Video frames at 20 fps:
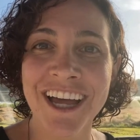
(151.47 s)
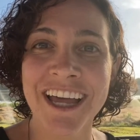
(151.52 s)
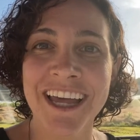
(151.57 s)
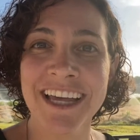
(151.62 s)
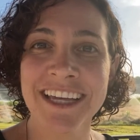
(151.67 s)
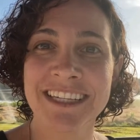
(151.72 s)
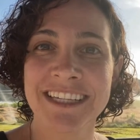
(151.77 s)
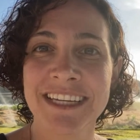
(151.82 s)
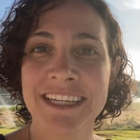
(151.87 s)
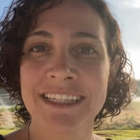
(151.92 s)

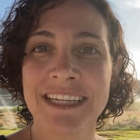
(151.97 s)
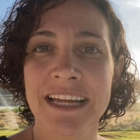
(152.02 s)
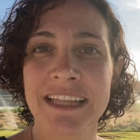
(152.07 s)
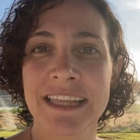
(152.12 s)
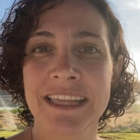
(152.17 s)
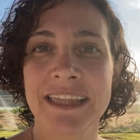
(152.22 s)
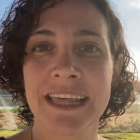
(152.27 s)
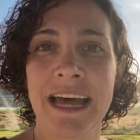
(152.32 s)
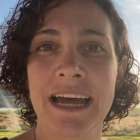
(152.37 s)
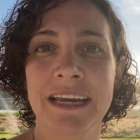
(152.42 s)
is he said
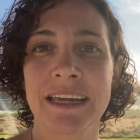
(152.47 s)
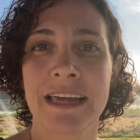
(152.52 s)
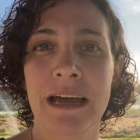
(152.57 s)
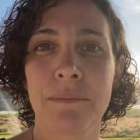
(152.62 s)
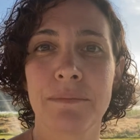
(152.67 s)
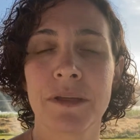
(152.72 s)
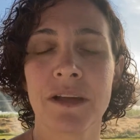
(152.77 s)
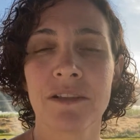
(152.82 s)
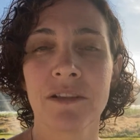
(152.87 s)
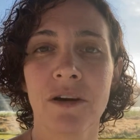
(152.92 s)
that
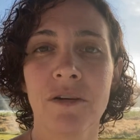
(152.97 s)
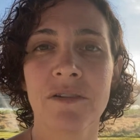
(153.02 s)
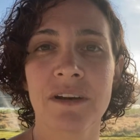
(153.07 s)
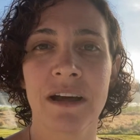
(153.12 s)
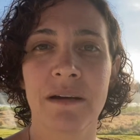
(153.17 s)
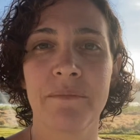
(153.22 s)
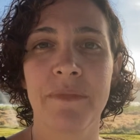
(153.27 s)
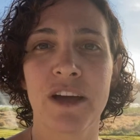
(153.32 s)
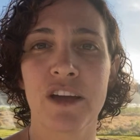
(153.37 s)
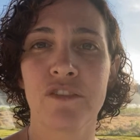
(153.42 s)
kept the load
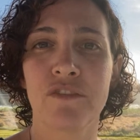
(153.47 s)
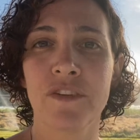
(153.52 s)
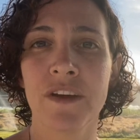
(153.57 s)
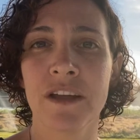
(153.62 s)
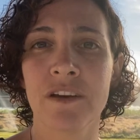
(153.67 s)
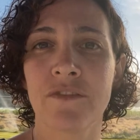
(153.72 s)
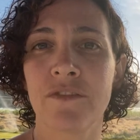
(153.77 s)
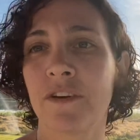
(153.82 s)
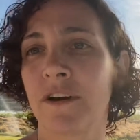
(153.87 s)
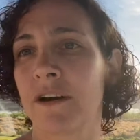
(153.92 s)
on my
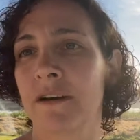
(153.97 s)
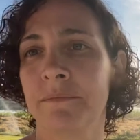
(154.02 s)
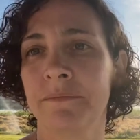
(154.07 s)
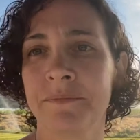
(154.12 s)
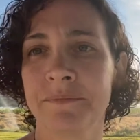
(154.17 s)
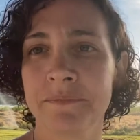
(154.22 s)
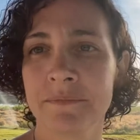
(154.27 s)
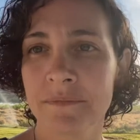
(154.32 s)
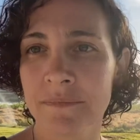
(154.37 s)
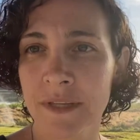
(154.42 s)
feet for
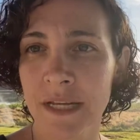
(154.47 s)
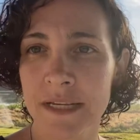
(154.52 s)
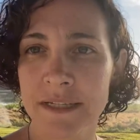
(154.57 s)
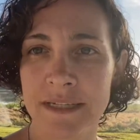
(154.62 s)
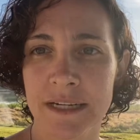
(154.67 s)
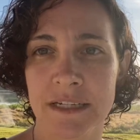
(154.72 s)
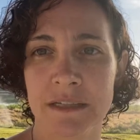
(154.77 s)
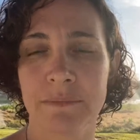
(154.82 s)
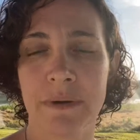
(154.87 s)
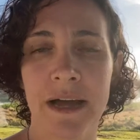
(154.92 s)

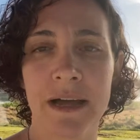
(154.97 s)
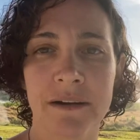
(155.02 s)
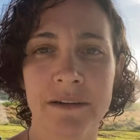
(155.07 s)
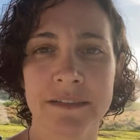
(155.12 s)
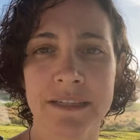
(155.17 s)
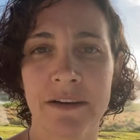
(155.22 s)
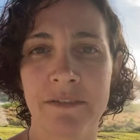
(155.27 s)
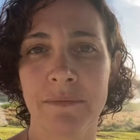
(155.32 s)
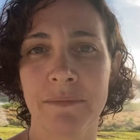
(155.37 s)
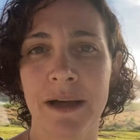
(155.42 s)
6 miles,
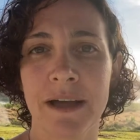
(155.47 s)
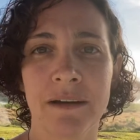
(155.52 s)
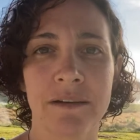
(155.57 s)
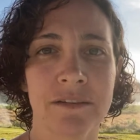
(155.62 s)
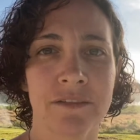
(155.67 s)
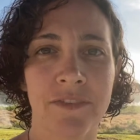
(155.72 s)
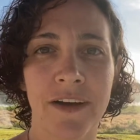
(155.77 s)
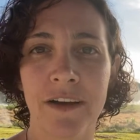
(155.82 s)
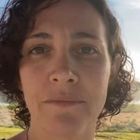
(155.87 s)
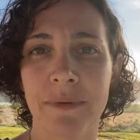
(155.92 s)
7
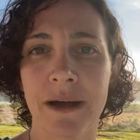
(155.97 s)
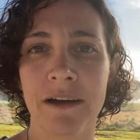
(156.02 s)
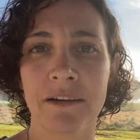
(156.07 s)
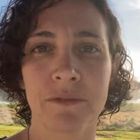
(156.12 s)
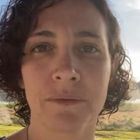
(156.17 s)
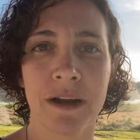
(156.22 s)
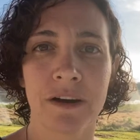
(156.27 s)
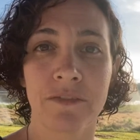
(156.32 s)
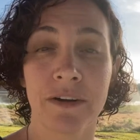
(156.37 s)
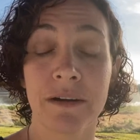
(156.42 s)
miles, 5 miles,
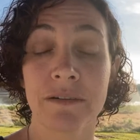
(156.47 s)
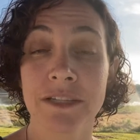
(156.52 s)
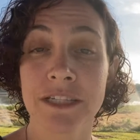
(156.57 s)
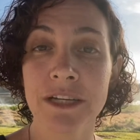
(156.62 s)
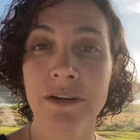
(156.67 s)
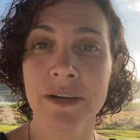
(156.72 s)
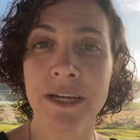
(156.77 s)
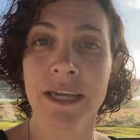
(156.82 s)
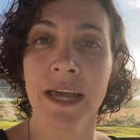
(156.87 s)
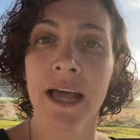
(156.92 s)
whatever I was
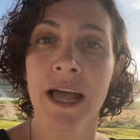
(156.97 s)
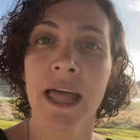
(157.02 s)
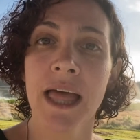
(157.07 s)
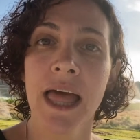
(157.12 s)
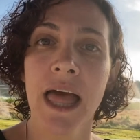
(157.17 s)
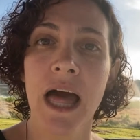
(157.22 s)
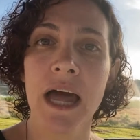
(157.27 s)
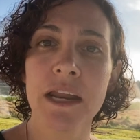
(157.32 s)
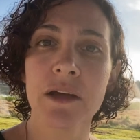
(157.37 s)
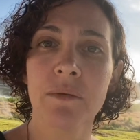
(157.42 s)
doing,
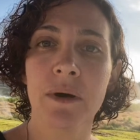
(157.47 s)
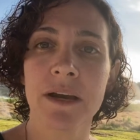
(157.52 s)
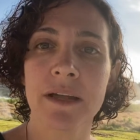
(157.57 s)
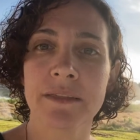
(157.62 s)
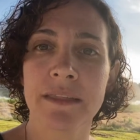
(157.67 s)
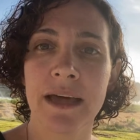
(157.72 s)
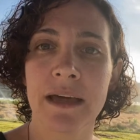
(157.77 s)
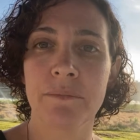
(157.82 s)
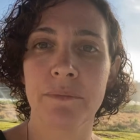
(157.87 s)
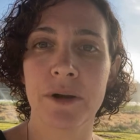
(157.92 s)
and he wanted
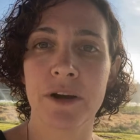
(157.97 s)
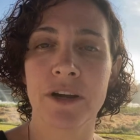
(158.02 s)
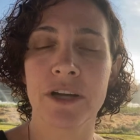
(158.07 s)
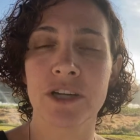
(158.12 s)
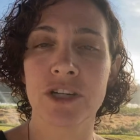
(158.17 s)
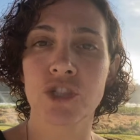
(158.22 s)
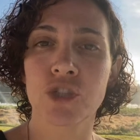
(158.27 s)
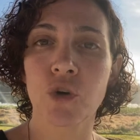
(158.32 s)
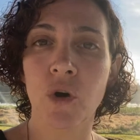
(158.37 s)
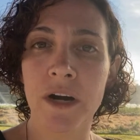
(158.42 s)
that
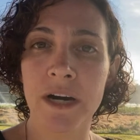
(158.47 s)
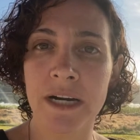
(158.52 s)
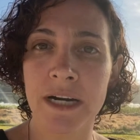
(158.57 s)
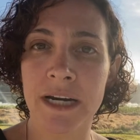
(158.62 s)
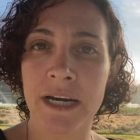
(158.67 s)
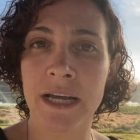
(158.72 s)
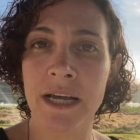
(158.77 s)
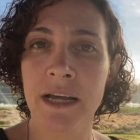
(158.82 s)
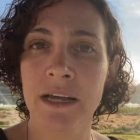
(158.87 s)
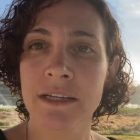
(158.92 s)
period
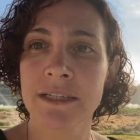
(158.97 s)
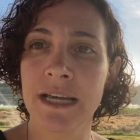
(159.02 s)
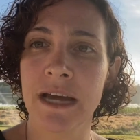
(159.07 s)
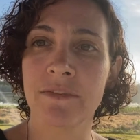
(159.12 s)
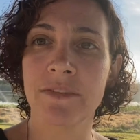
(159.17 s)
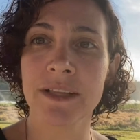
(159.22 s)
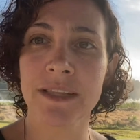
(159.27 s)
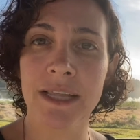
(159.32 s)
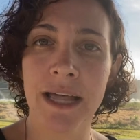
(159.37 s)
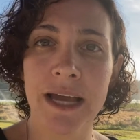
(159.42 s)
shortened to have
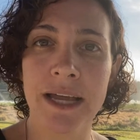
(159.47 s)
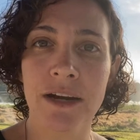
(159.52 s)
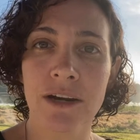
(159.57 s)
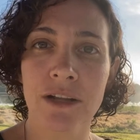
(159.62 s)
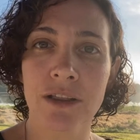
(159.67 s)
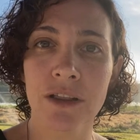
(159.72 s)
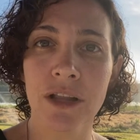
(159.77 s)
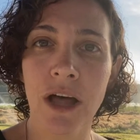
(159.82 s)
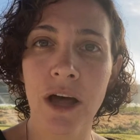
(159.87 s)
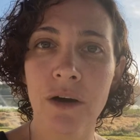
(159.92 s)
a lighter
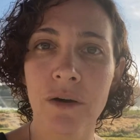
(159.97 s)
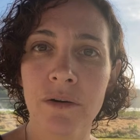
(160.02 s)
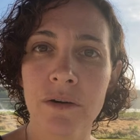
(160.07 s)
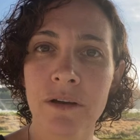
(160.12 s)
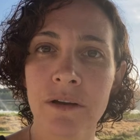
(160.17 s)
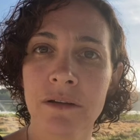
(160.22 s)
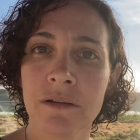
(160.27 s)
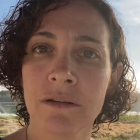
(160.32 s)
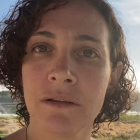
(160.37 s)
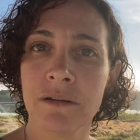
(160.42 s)
load,